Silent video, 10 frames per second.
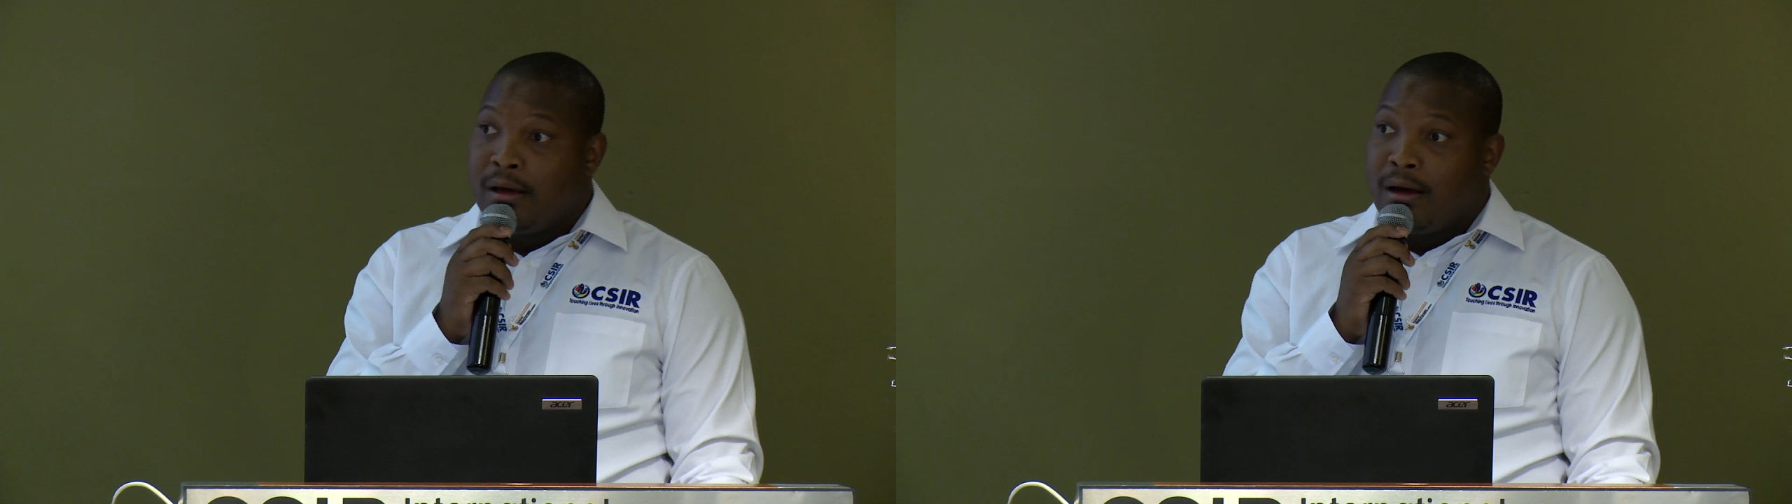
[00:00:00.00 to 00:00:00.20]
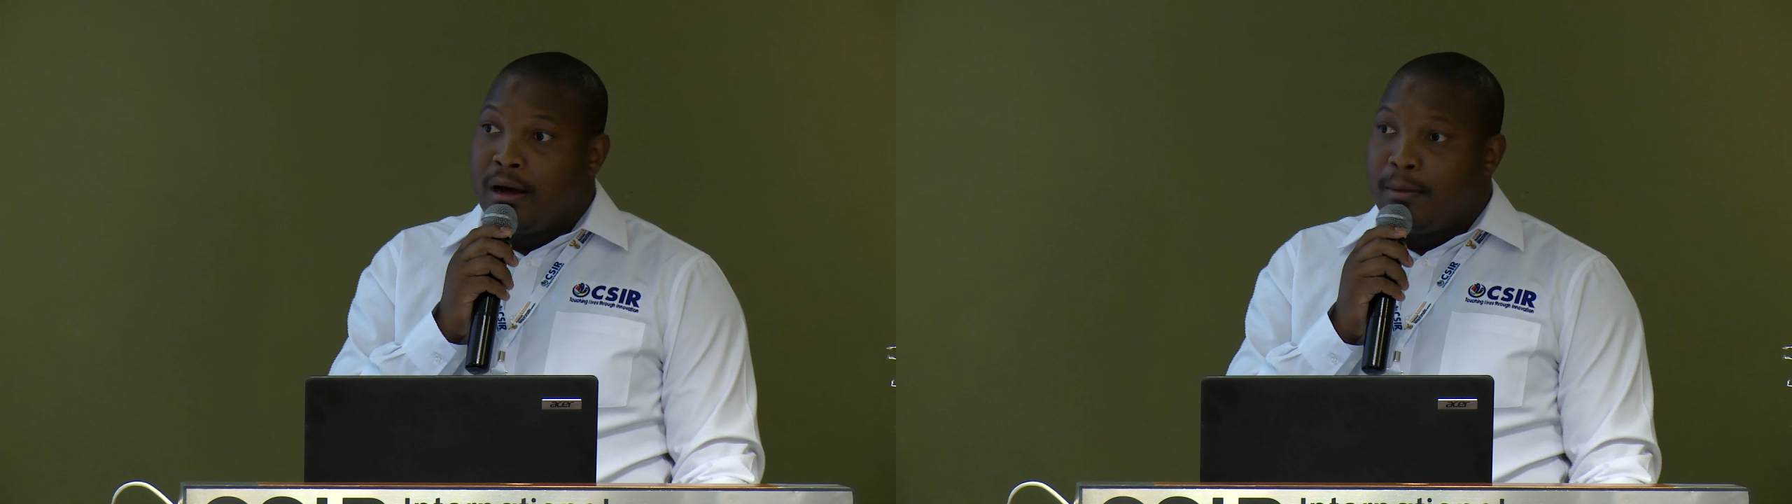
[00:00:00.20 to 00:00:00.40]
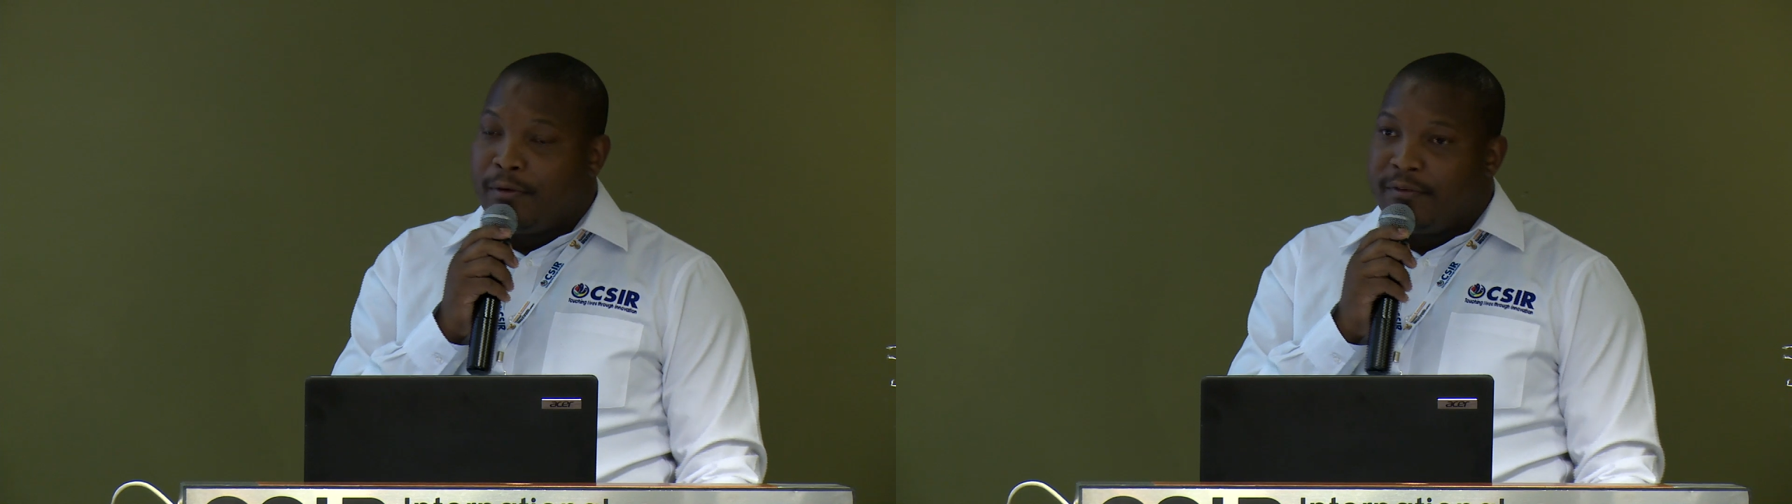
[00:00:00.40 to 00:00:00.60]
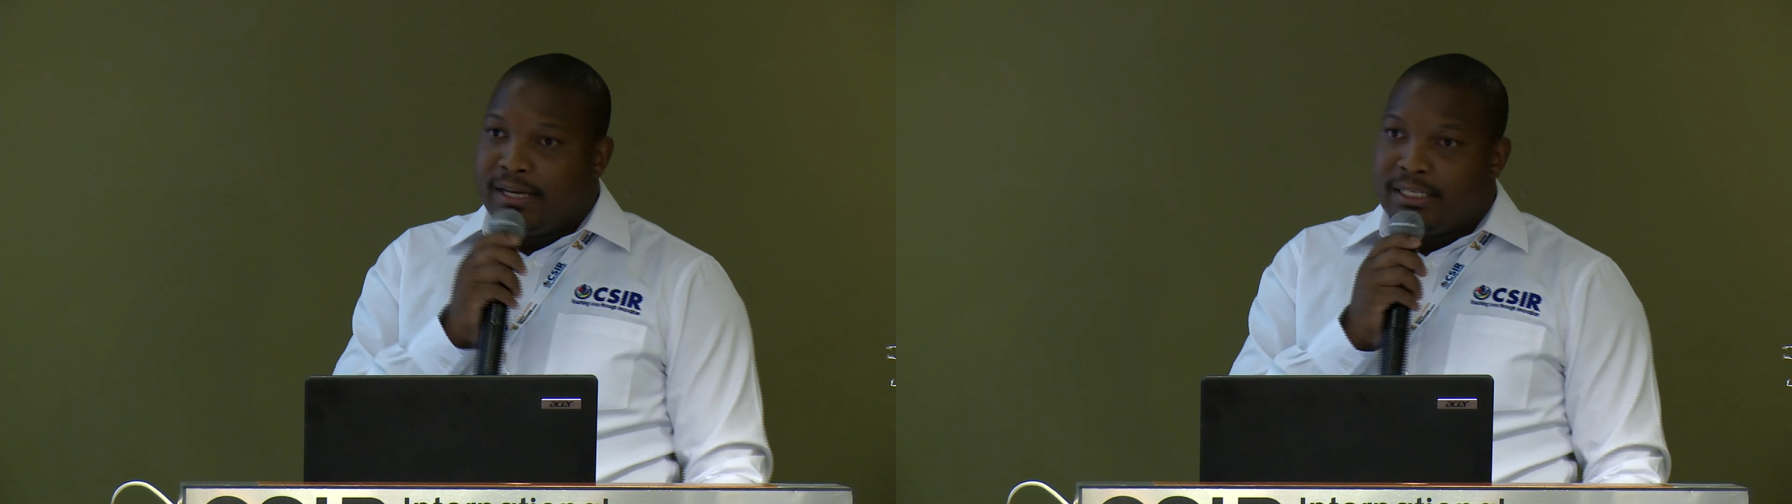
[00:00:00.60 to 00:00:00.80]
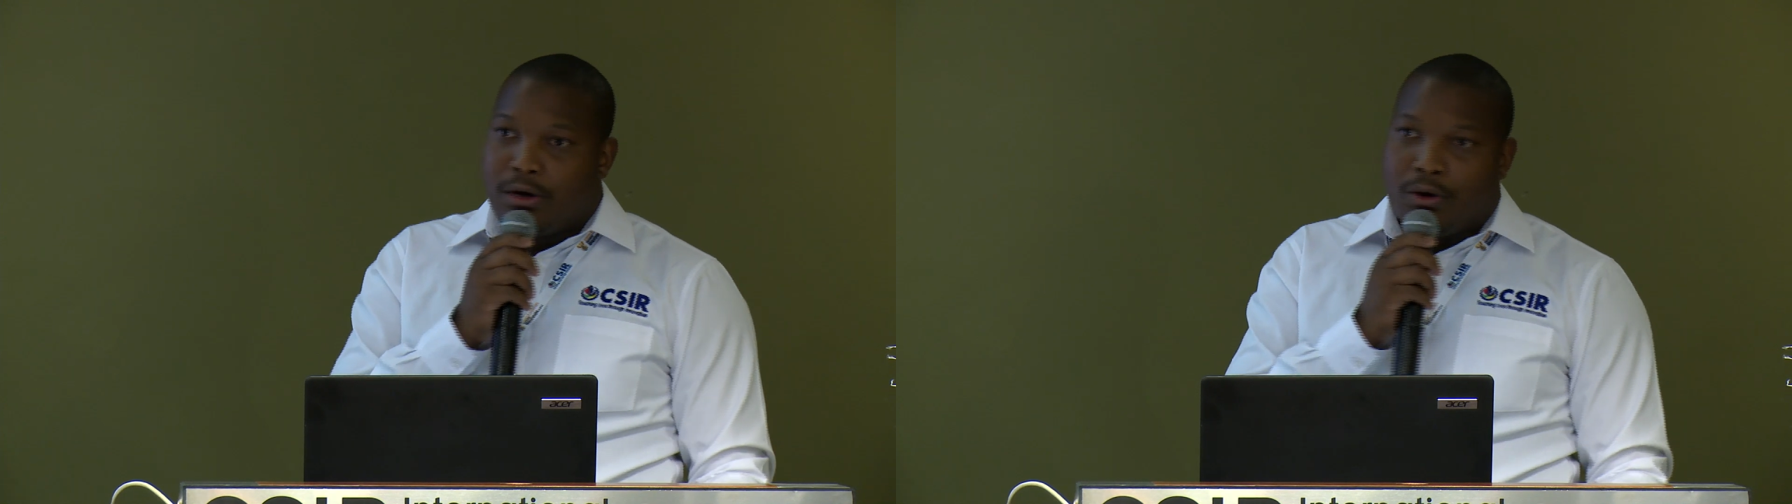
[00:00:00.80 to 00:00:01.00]
of
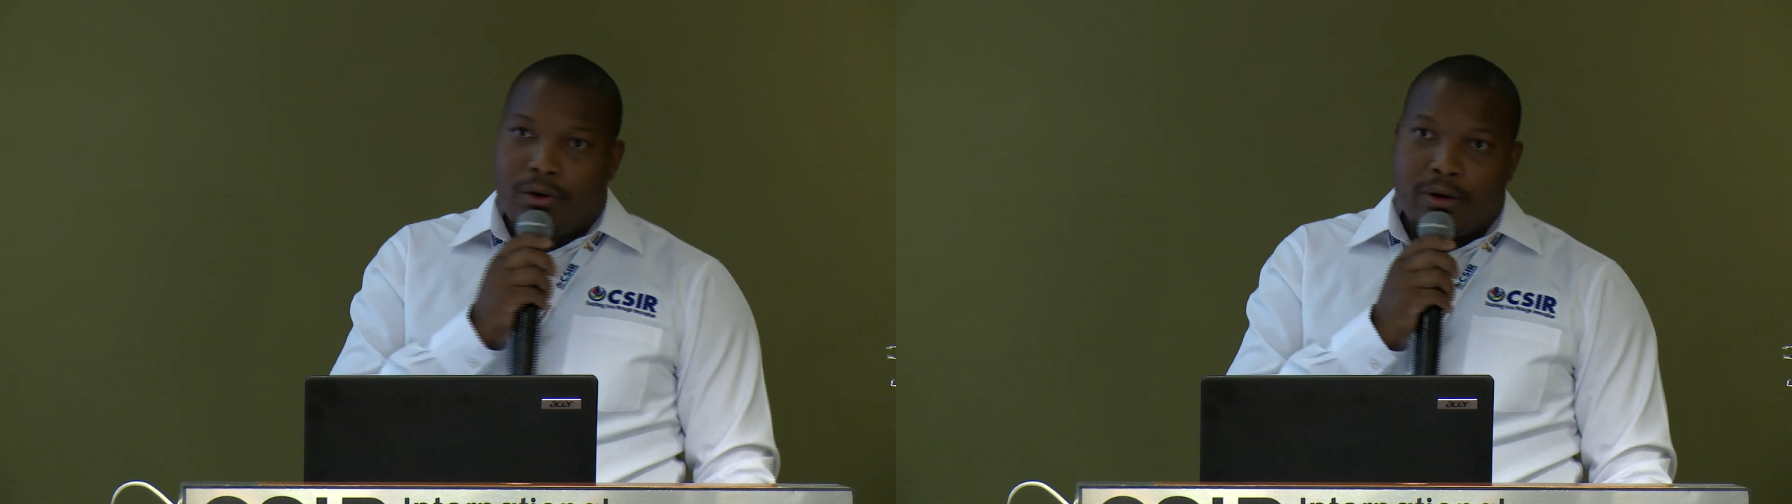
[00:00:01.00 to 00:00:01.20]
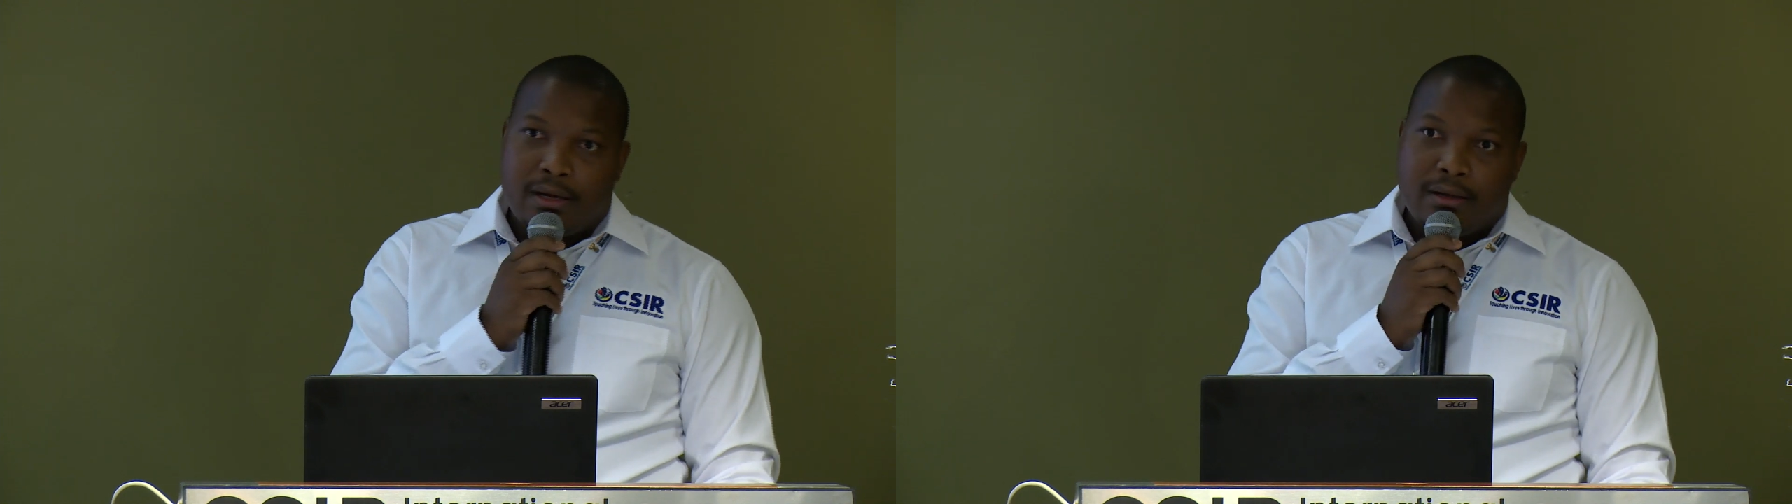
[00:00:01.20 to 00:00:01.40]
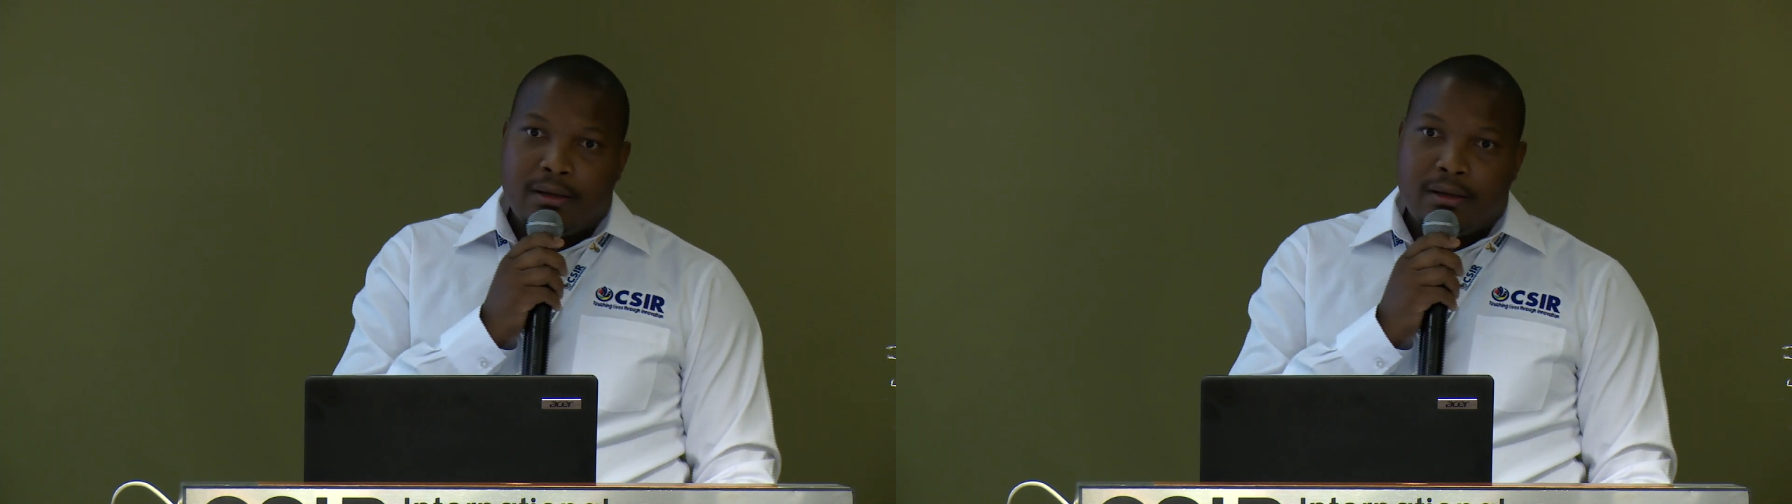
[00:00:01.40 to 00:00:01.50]
data or longer,